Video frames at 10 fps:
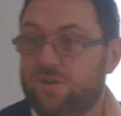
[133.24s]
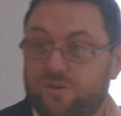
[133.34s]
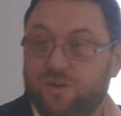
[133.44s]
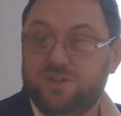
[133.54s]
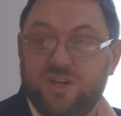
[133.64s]
or
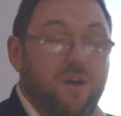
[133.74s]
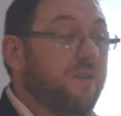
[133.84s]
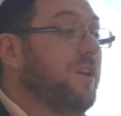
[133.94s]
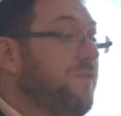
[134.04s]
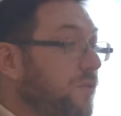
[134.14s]
their osteo
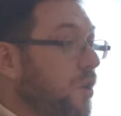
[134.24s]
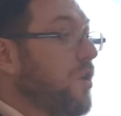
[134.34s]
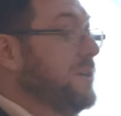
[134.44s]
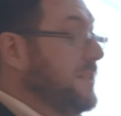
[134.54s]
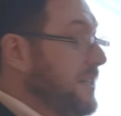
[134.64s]
every
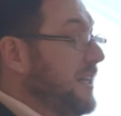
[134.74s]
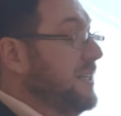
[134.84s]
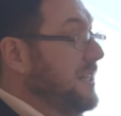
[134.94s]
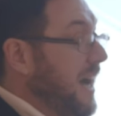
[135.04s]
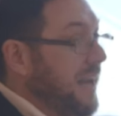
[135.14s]
4 to
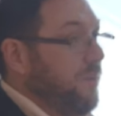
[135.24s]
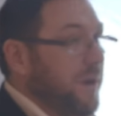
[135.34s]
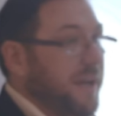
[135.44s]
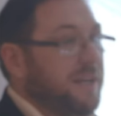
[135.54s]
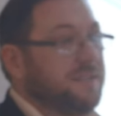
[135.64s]
6 to 8
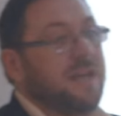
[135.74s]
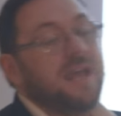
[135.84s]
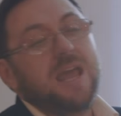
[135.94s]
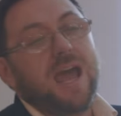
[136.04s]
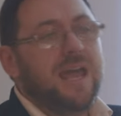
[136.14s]
weeks,
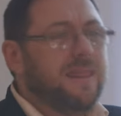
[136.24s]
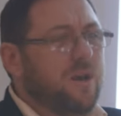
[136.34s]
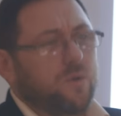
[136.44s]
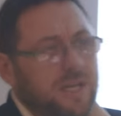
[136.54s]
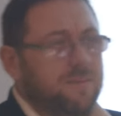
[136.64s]
and
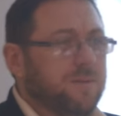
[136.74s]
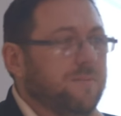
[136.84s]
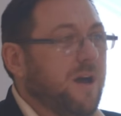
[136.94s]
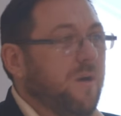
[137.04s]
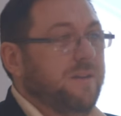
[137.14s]
that'll keep
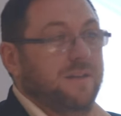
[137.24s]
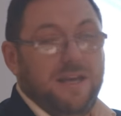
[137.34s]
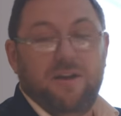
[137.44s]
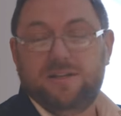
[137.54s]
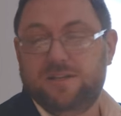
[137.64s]
them going, that
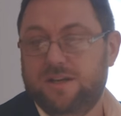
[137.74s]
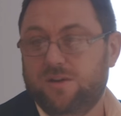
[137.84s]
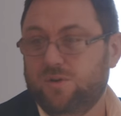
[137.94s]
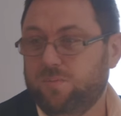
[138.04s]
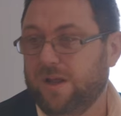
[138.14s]
they're actually in
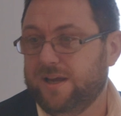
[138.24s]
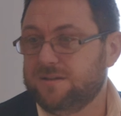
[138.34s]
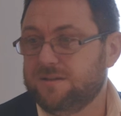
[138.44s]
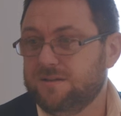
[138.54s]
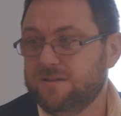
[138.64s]
a good
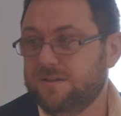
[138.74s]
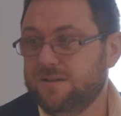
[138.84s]
place.